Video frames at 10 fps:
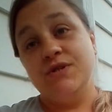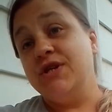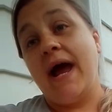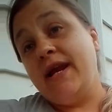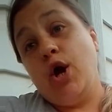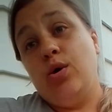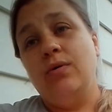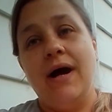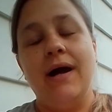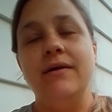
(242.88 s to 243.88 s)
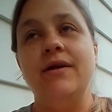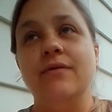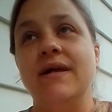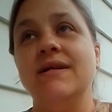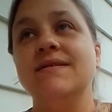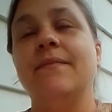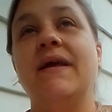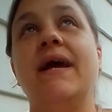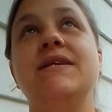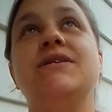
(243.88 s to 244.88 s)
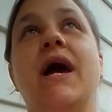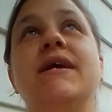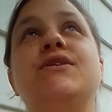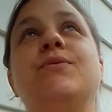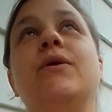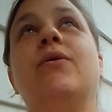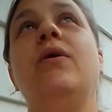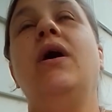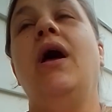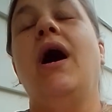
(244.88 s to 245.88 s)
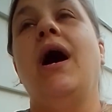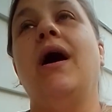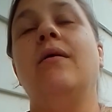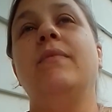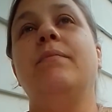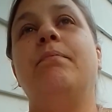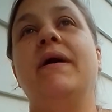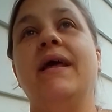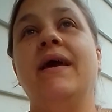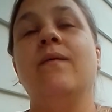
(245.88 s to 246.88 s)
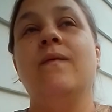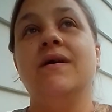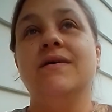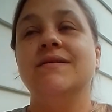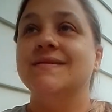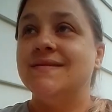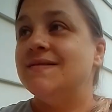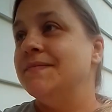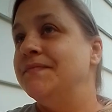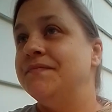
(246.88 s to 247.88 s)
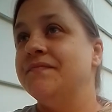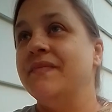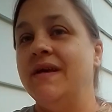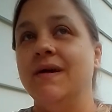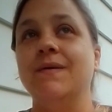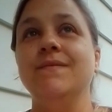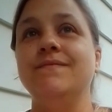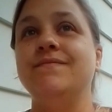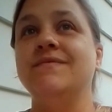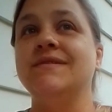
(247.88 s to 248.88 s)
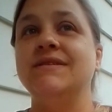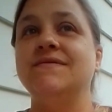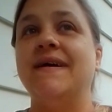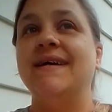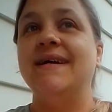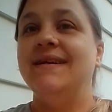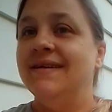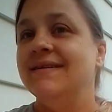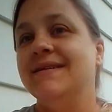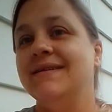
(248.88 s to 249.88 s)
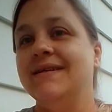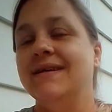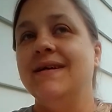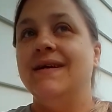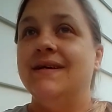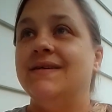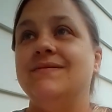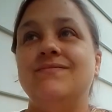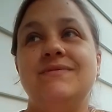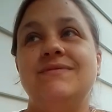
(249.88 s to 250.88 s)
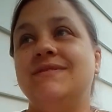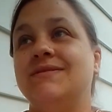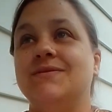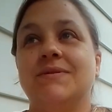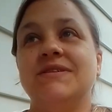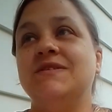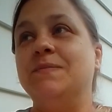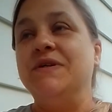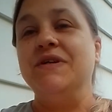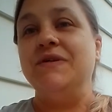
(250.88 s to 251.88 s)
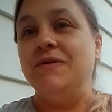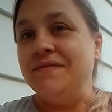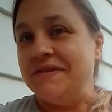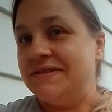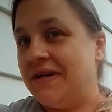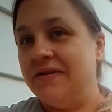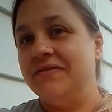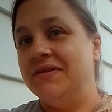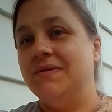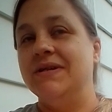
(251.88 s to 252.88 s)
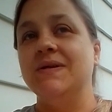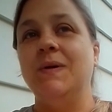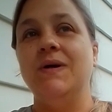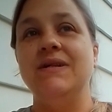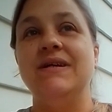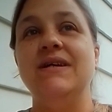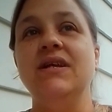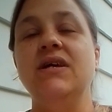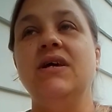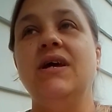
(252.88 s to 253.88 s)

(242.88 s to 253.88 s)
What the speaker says: which I know. That is something I do know. But it was, the divine source, spirit, universe, however you want to call it,